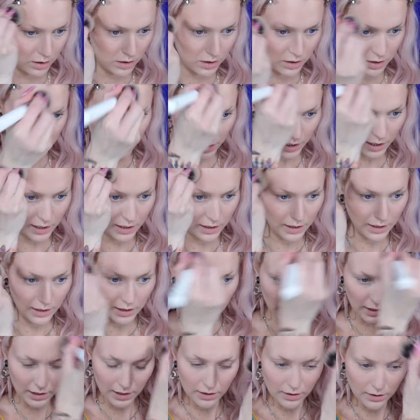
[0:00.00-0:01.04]

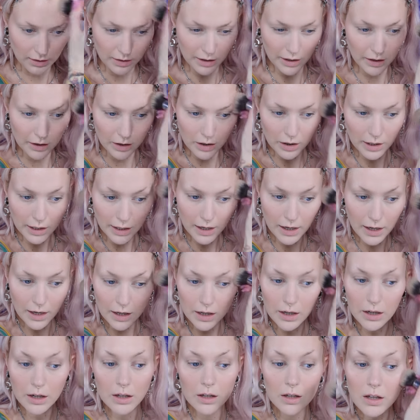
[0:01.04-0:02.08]
shading in there
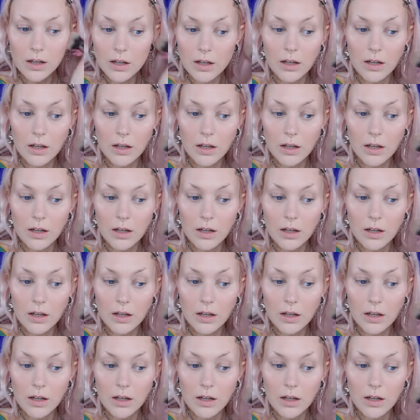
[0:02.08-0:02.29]
again.